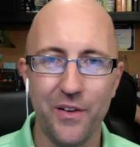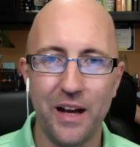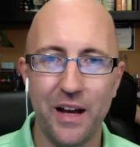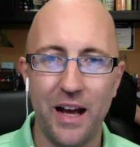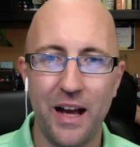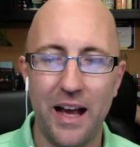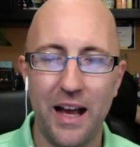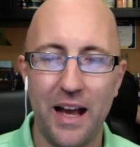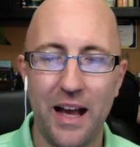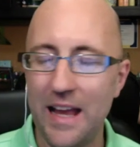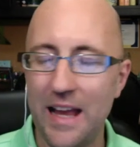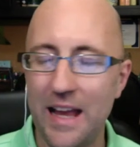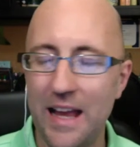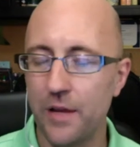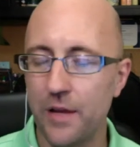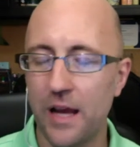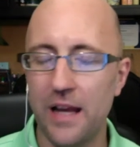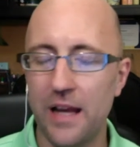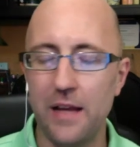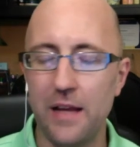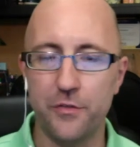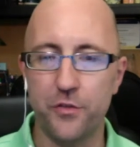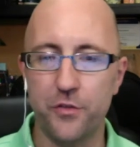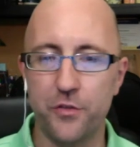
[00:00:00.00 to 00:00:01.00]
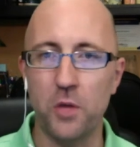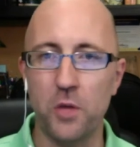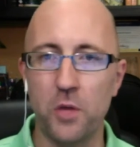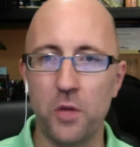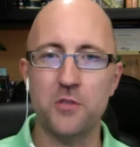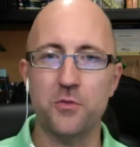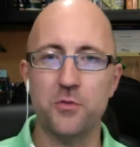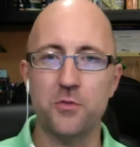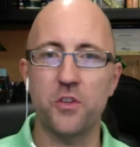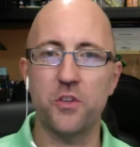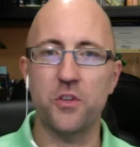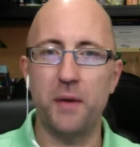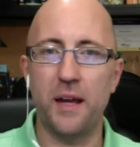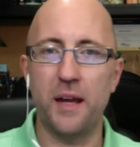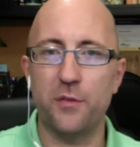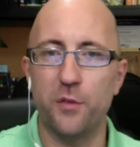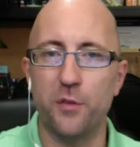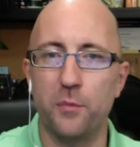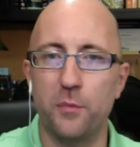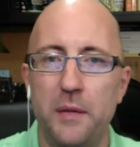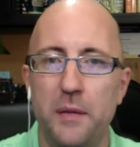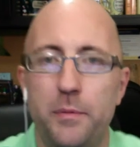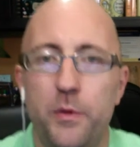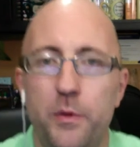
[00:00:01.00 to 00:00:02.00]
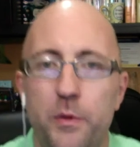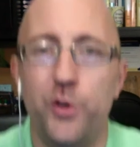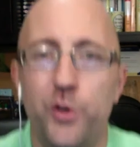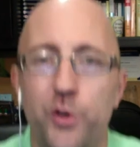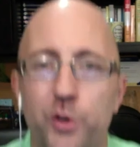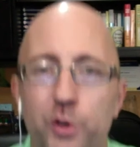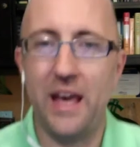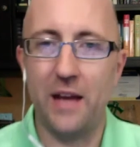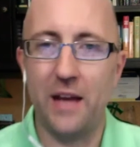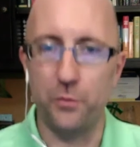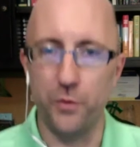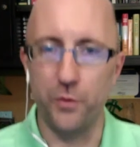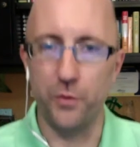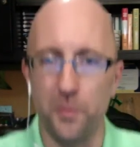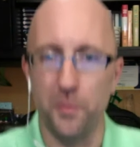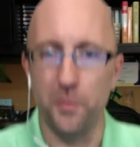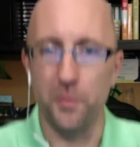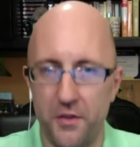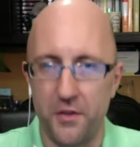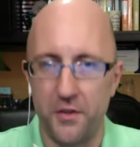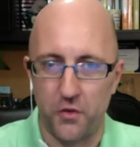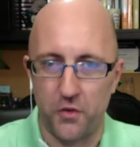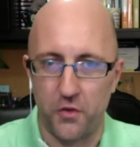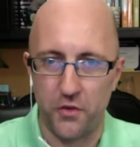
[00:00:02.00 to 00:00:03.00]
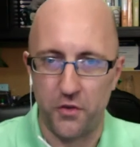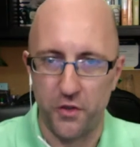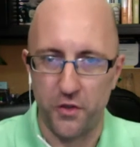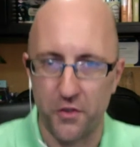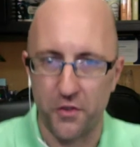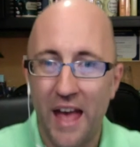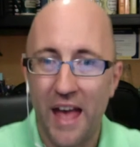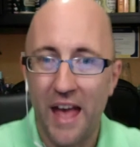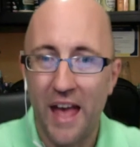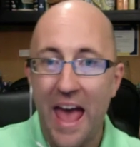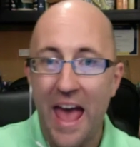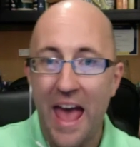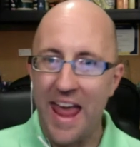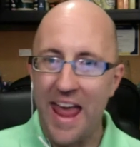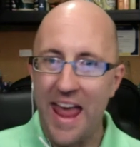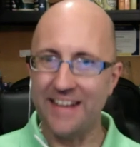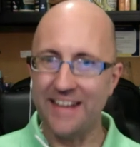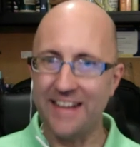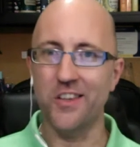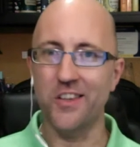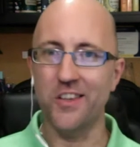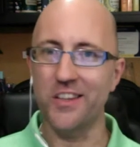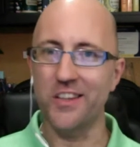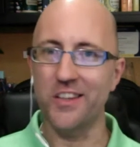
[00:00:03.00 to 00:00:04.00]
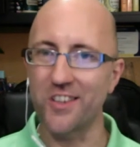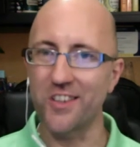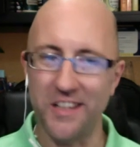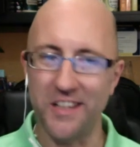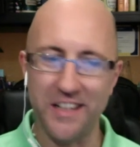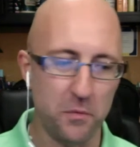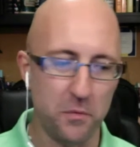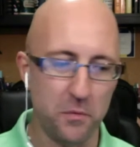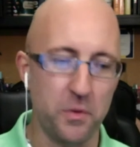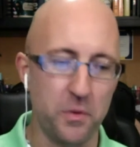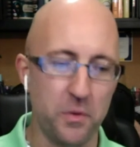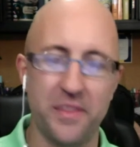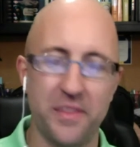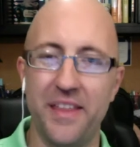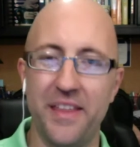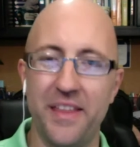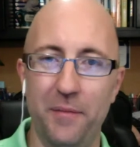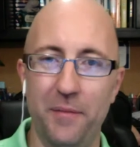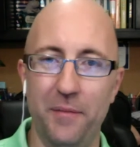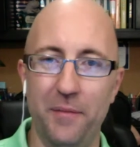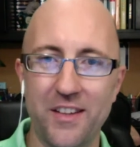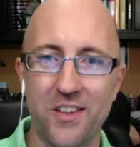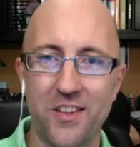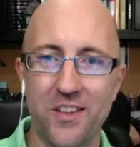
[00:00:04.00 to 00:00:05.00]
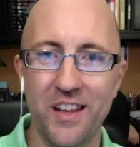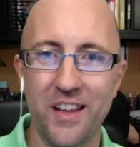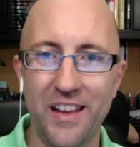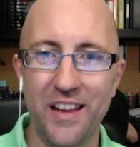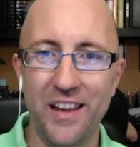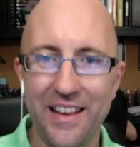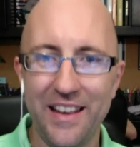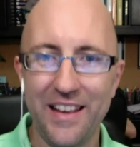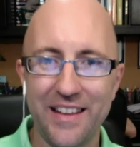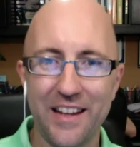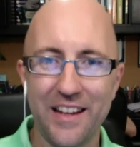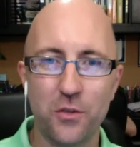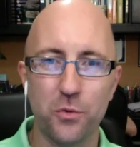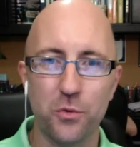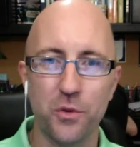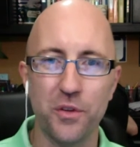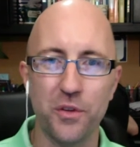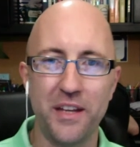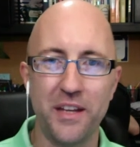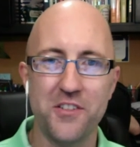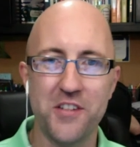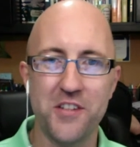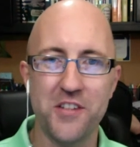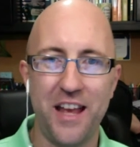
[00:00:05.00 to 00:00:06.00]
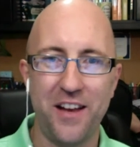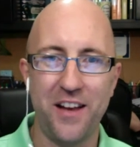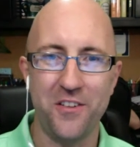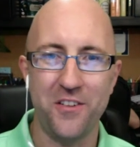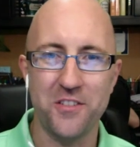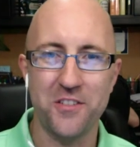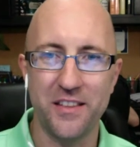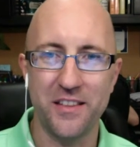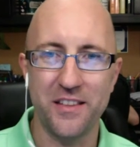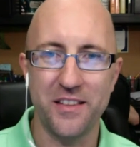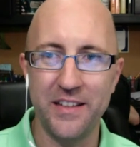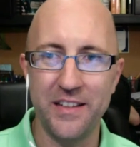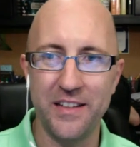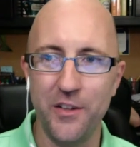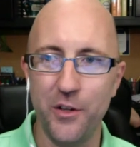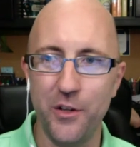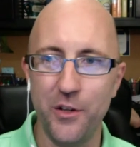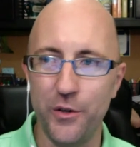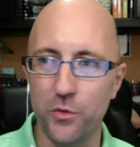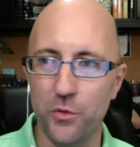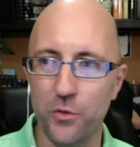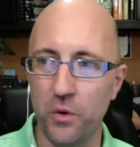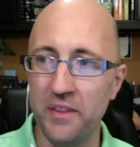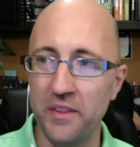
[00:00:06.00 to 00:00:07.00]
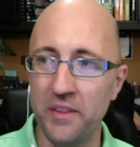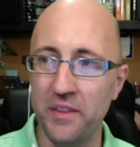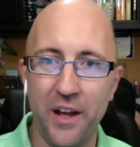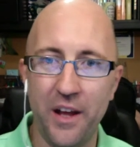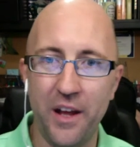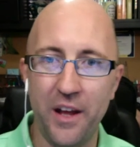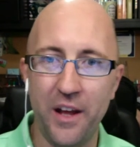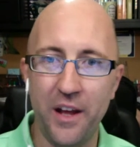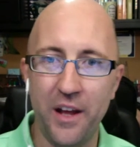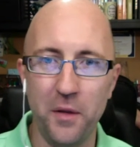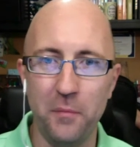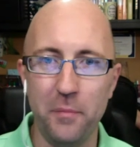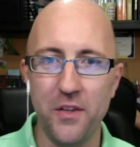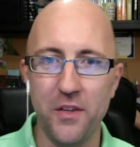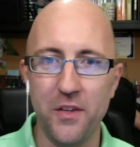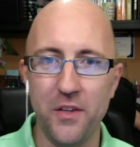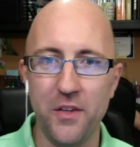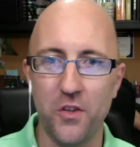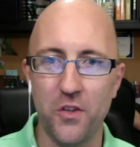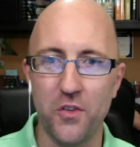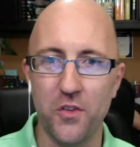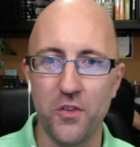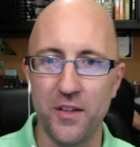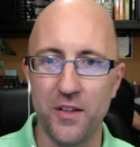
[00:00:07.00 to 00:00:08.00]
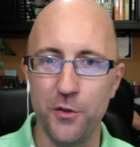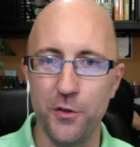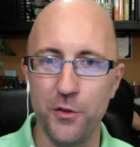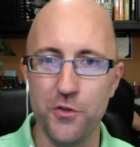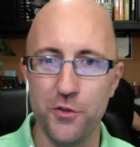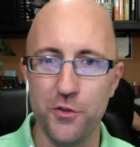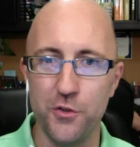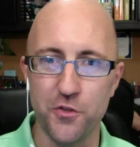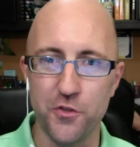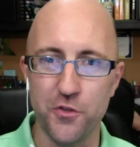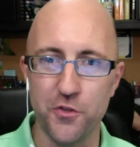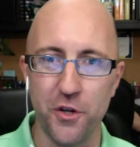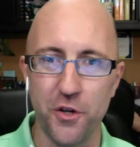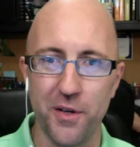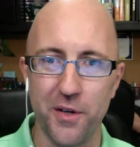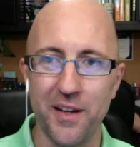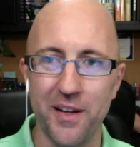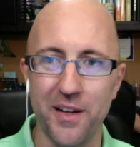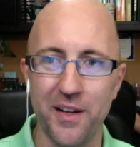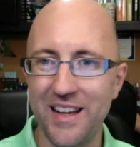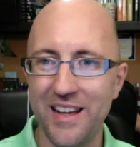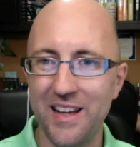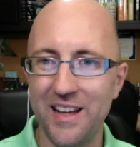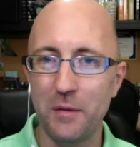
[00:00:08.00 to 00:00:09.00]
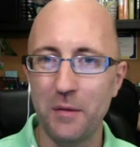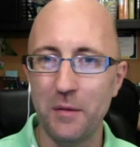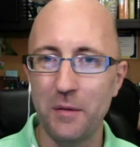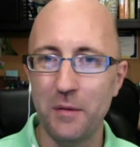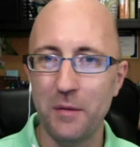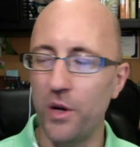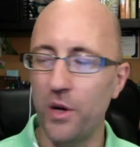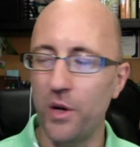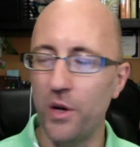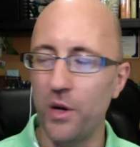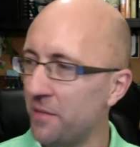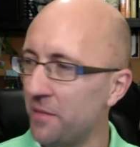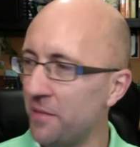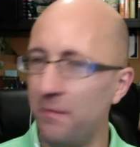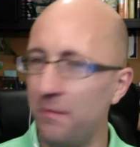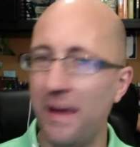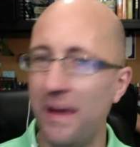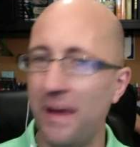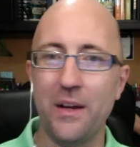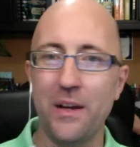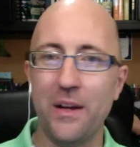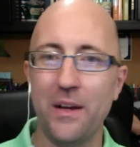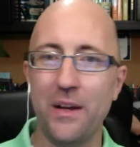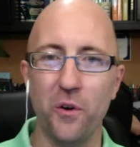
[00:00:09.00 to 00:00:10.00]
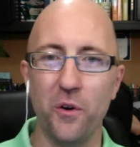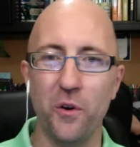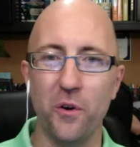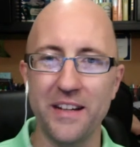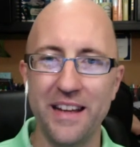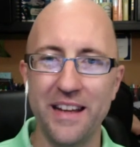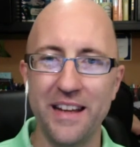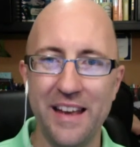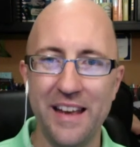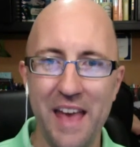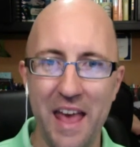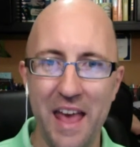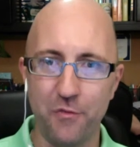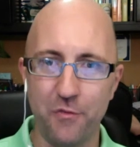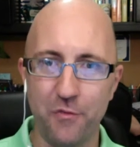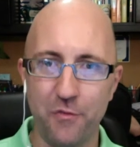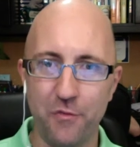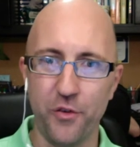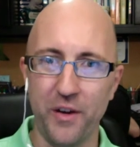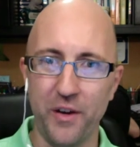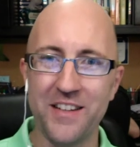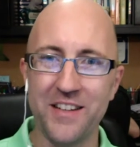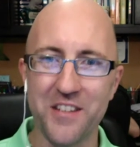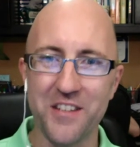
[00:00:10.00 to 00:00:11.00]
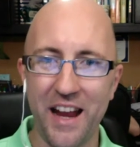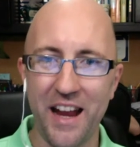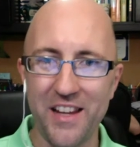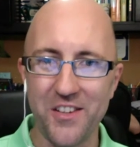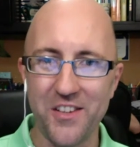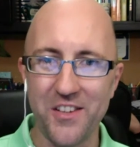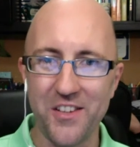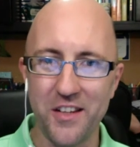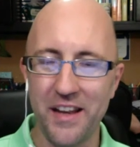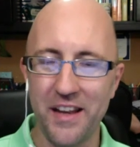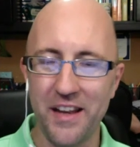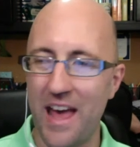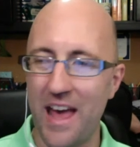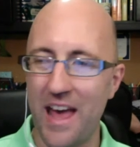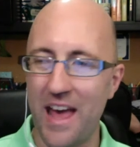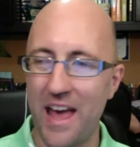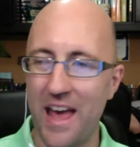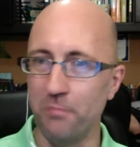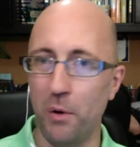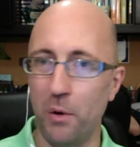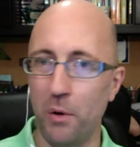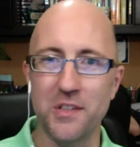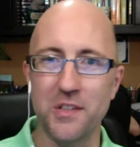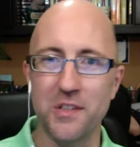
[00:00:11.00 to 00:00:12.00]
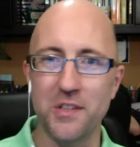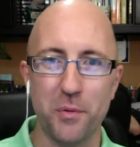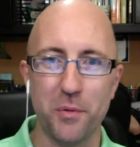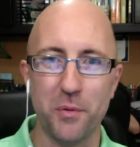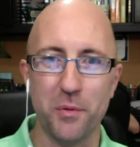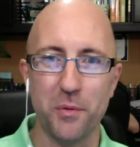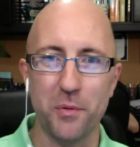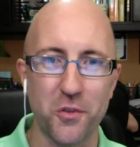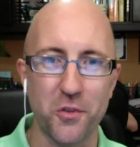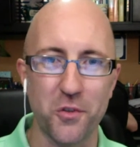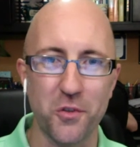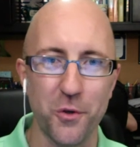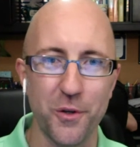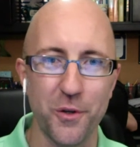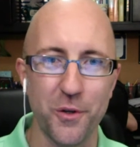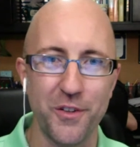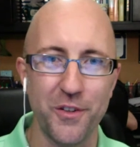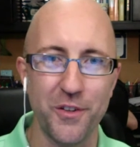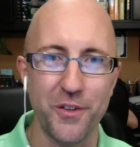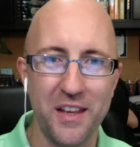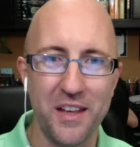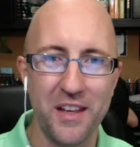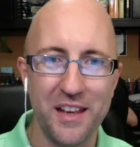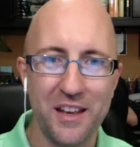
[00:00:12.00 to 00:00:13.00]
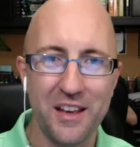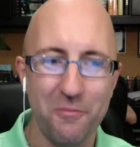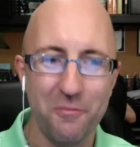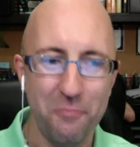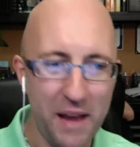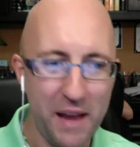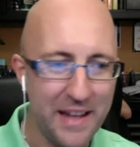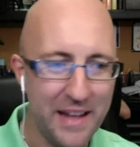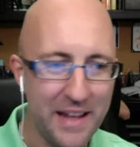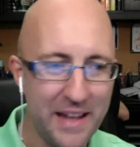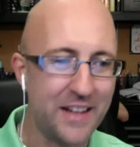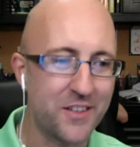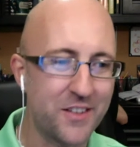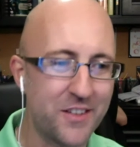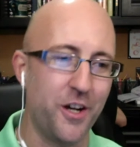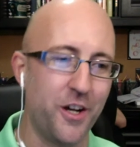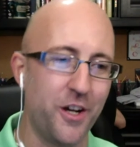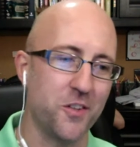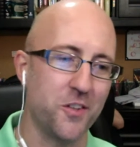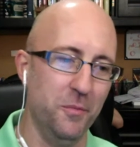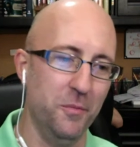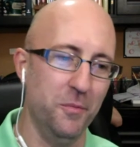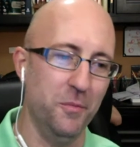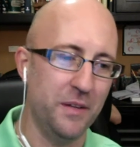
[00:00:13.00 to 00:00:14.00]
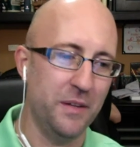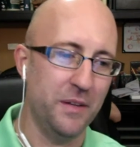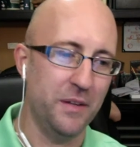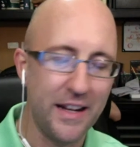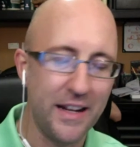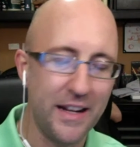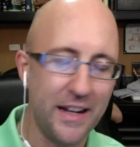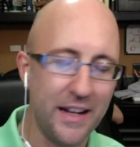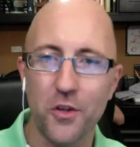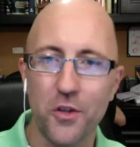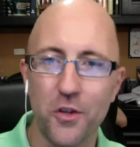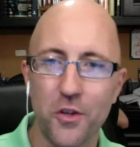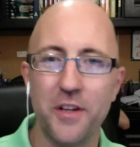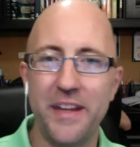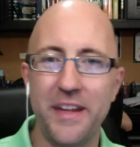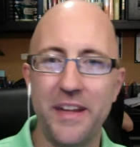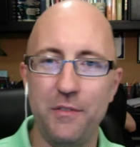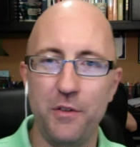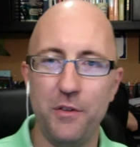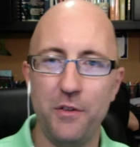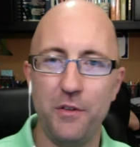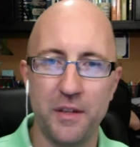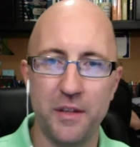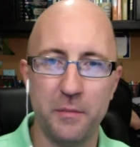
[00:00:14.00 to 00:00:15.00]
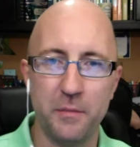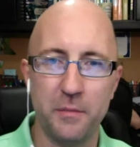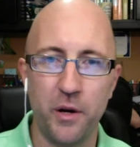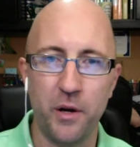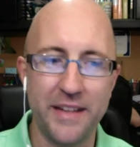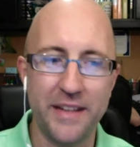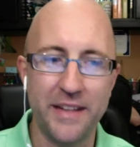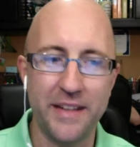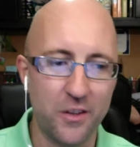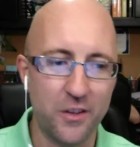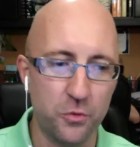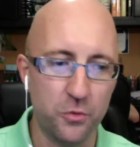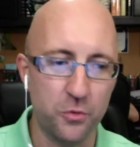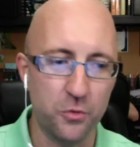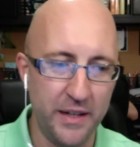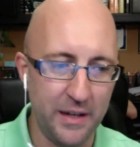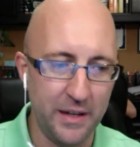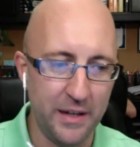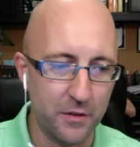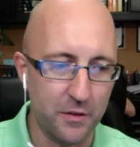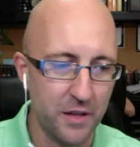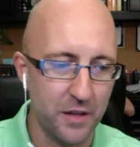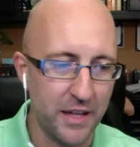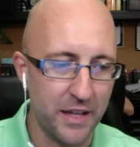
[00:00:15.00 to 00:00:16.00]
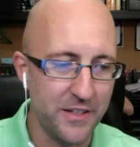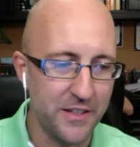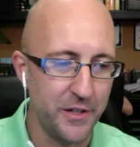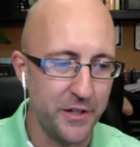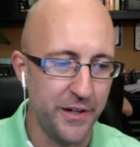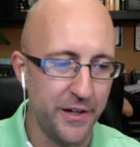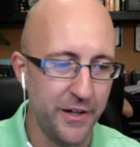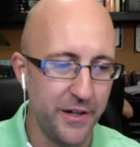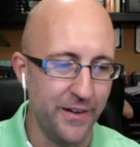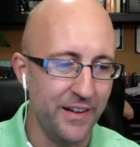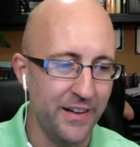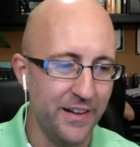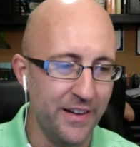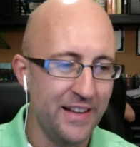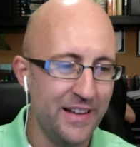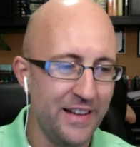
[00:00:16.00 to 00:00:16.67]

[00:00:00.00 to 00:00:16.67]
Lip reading: I have so much respect for people who have had real businesses and succeeded with them. That's really a challenging thing to do. It's one thing to own a business and lose your shirt, but boy, if you can make it work and franchise it and have multiple stores, man, that's awesome. And it's so good to have you on the broadcast, Randy. I'm glad you're here.